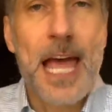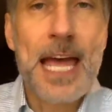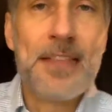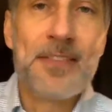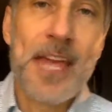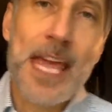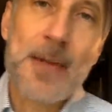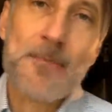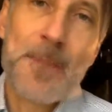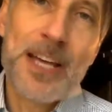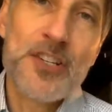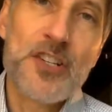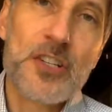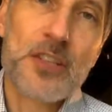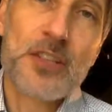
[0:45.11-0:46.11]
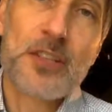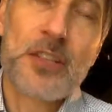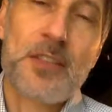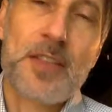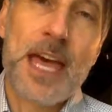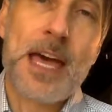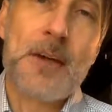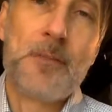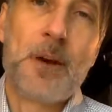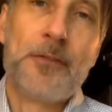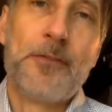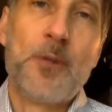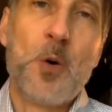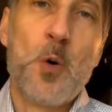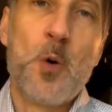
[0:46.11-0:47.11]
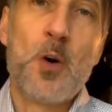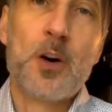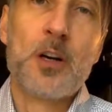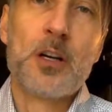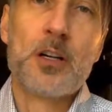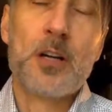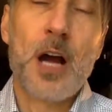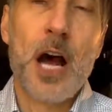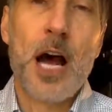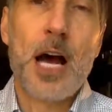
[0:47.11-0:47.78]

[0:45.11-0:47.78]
and they measured them for